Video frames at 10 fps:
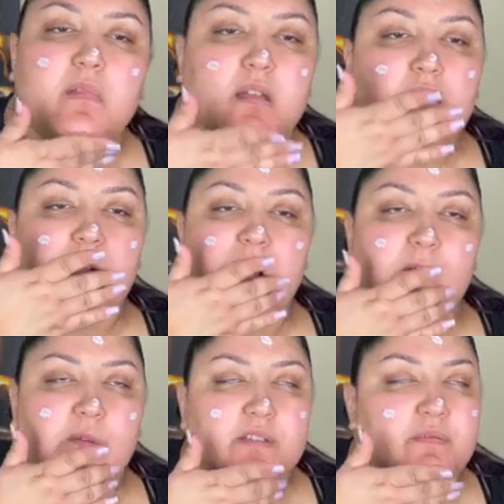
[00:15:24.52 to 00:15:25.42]
And
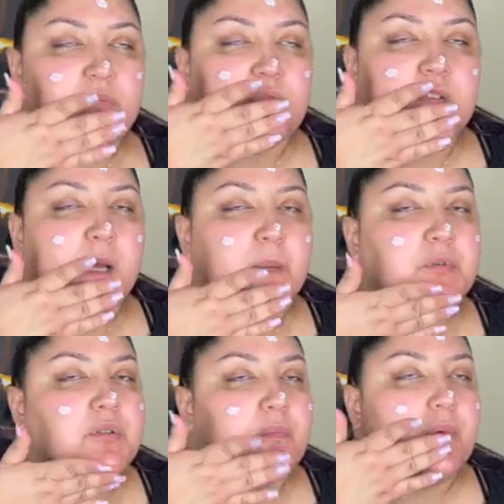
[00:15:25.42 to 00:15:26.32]
always from top
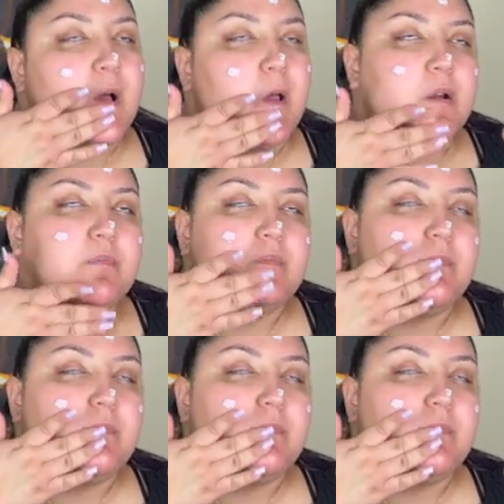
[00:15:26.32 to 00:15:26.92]
to bottom.